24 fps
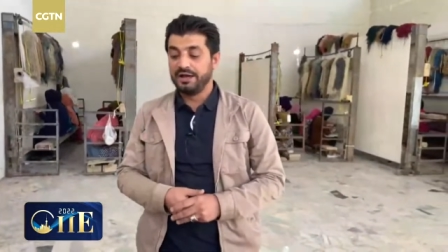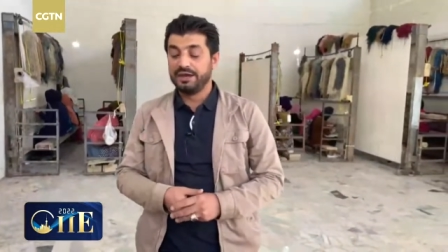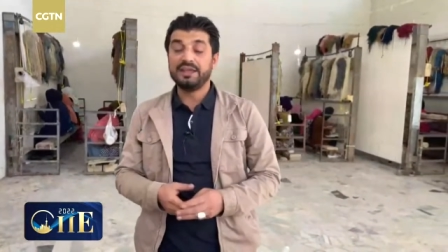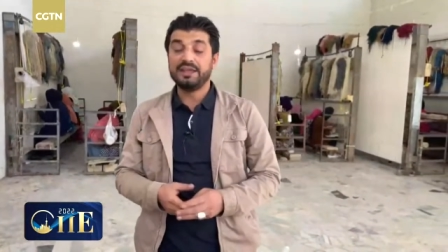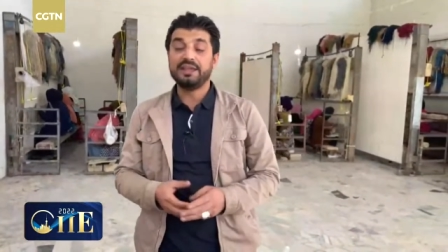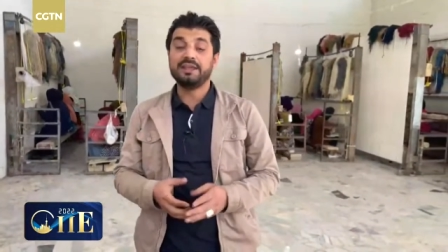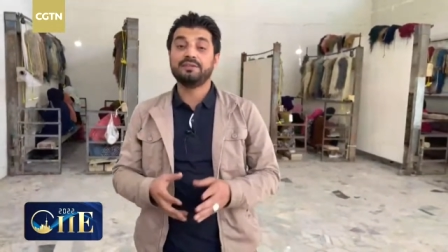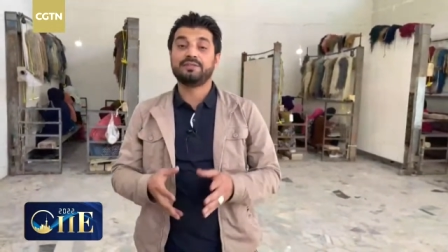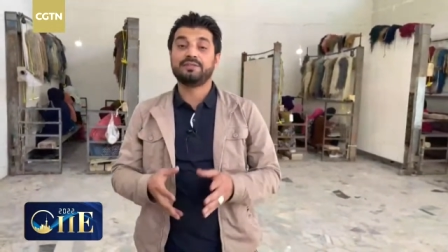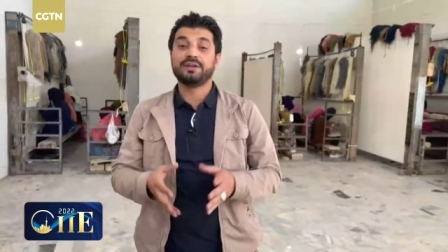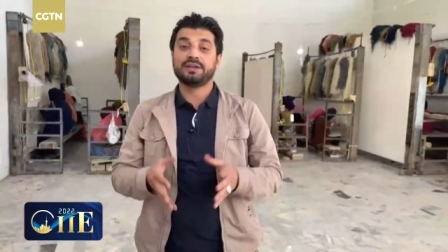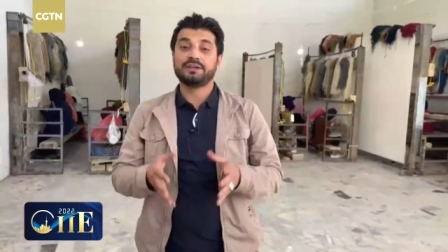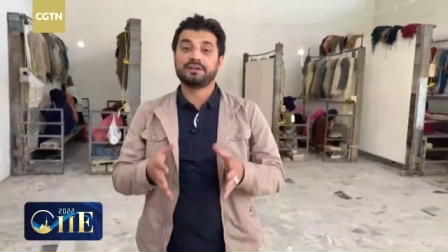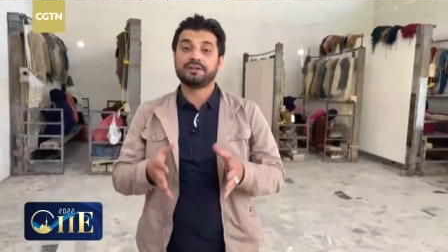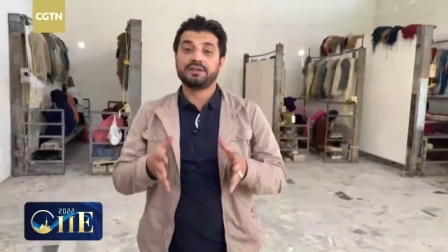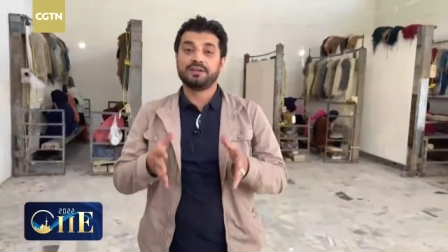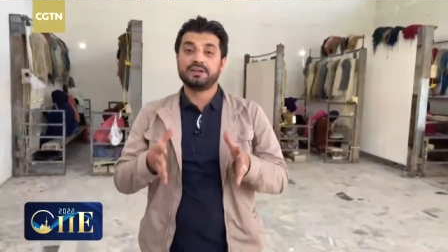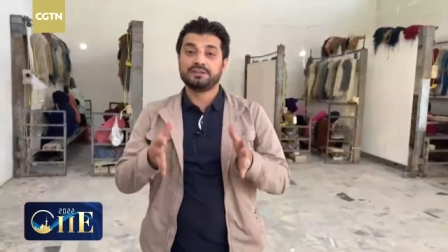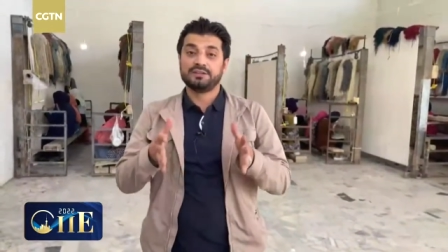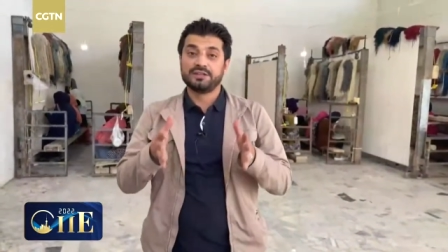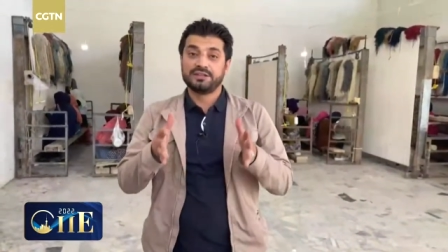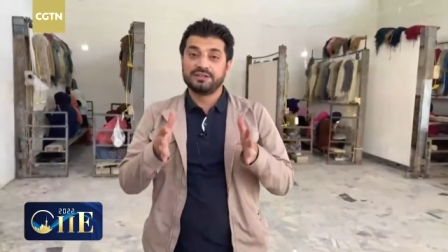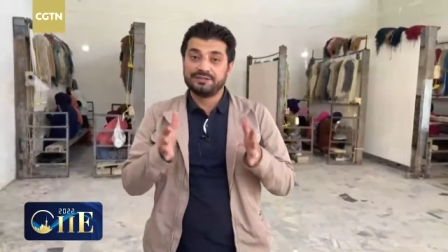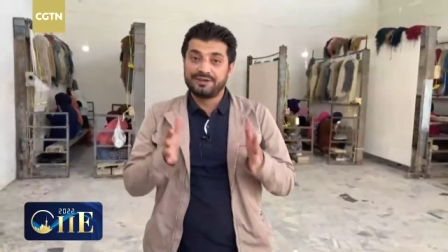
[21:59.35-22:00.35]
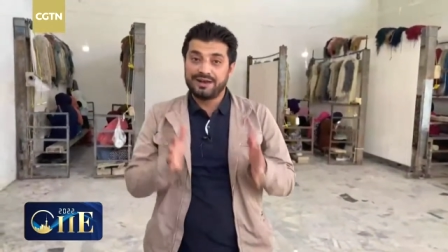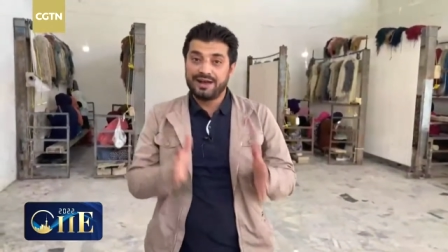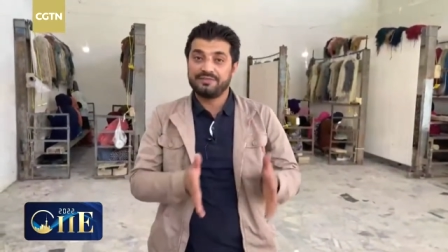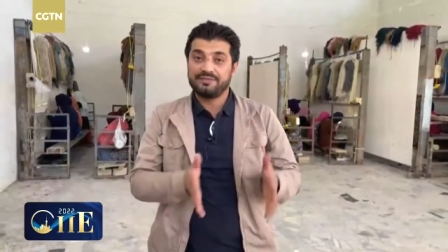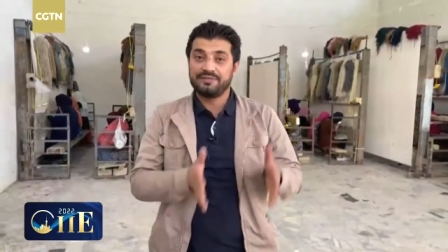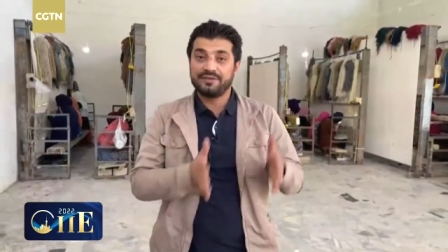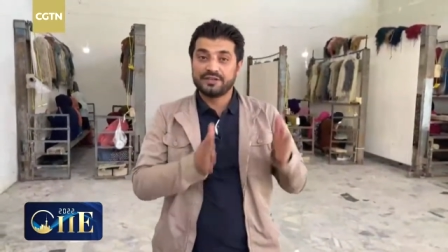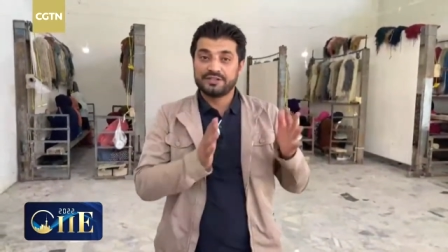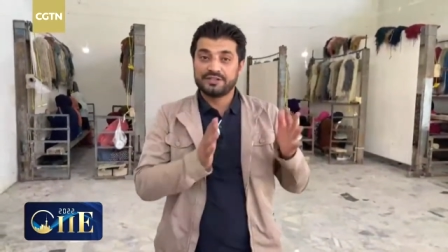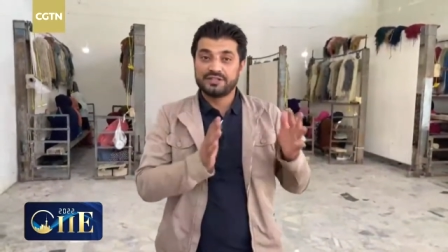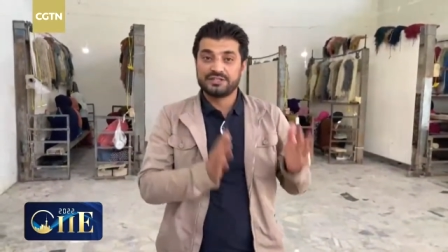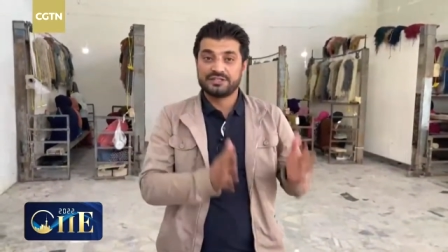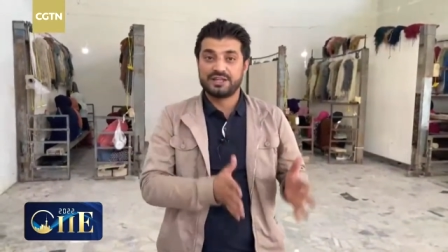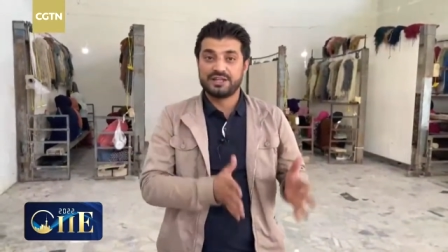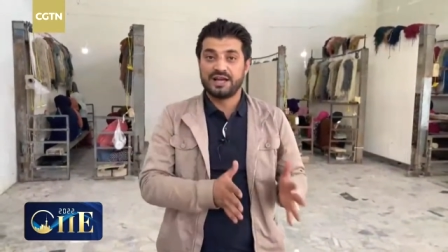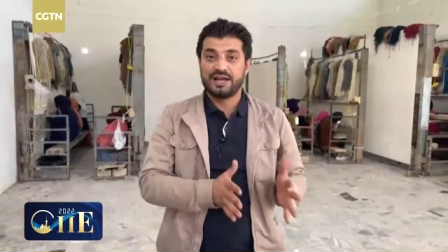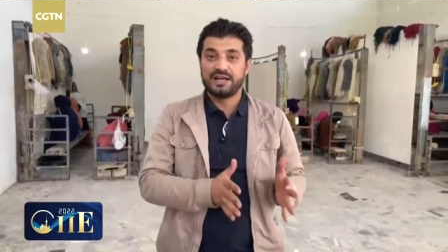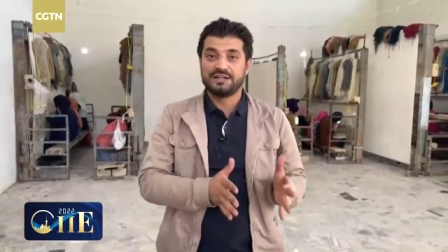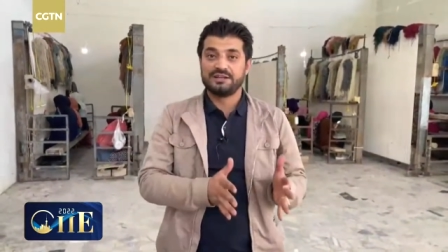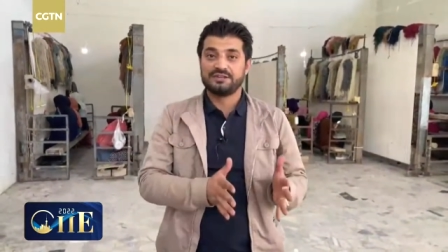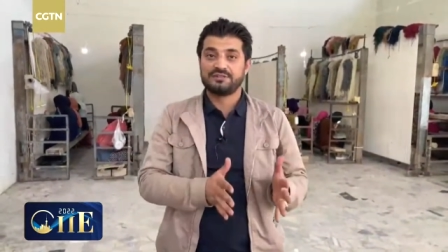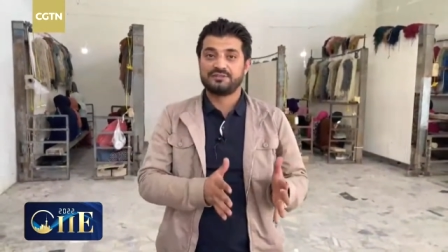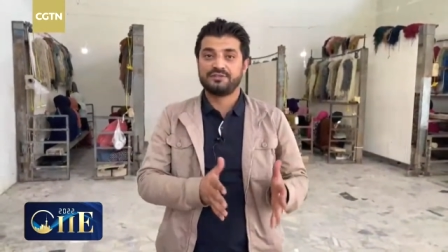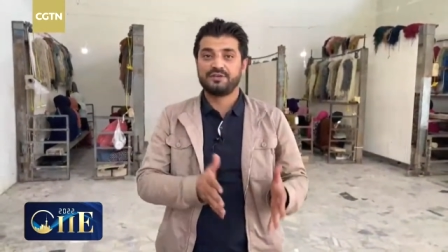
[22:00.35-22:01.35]
and even the graphic
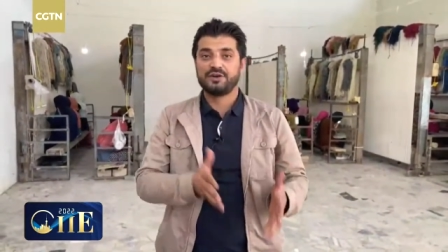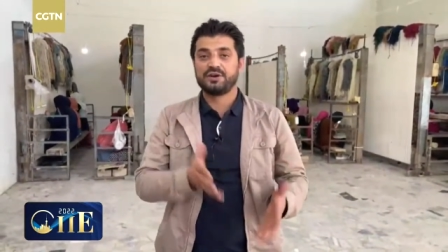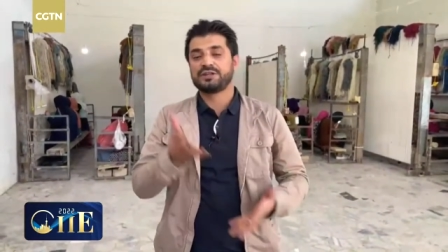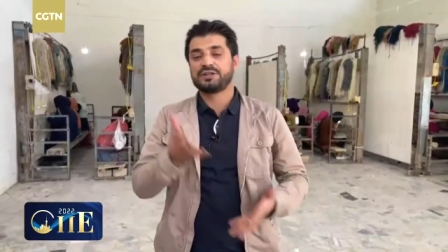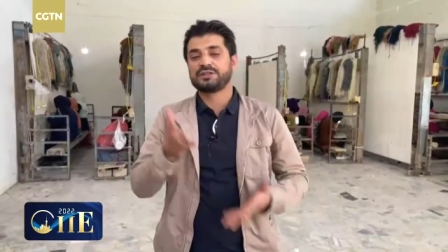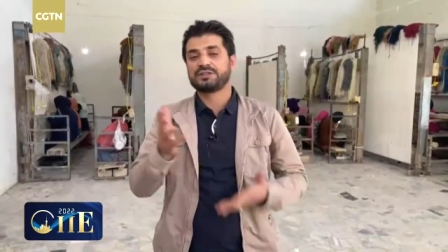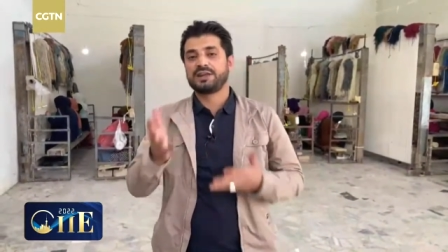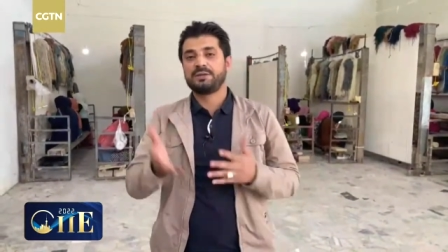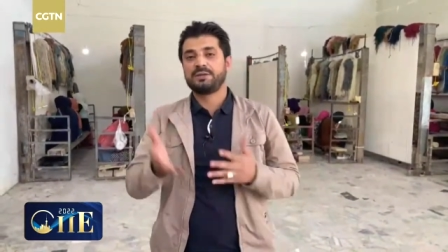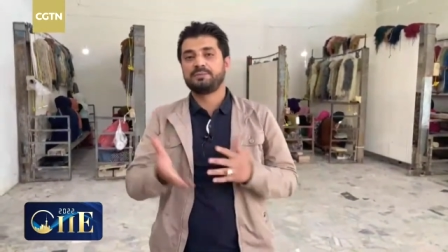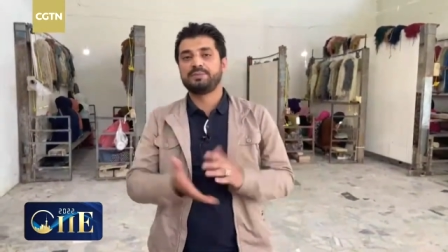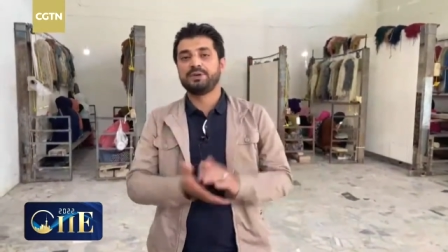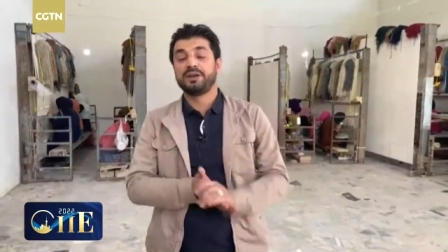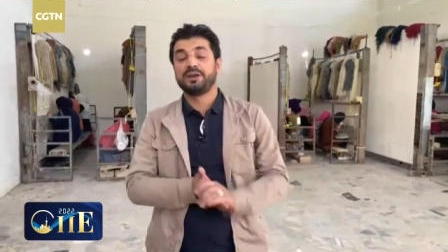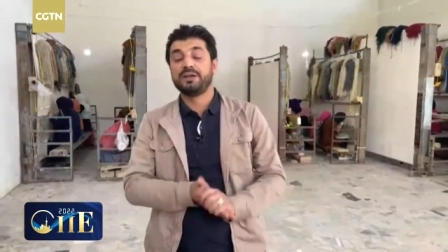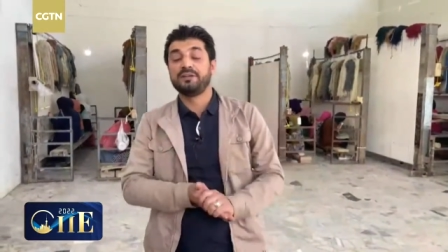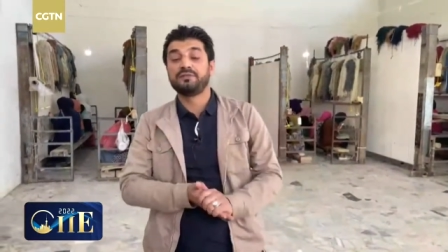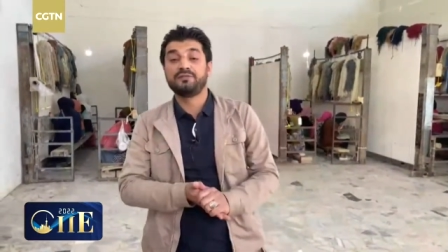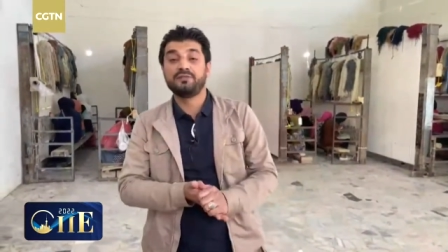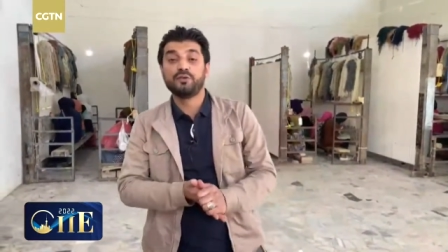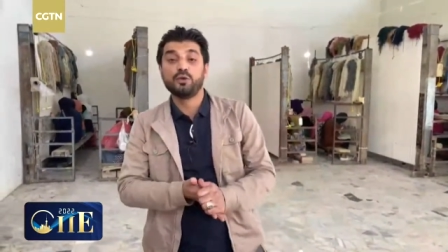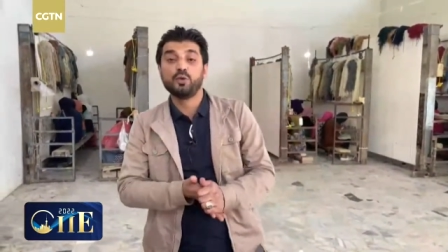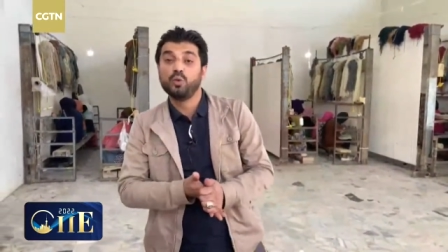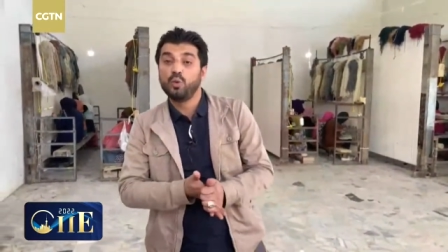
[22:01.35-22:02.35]
designs. For example, if you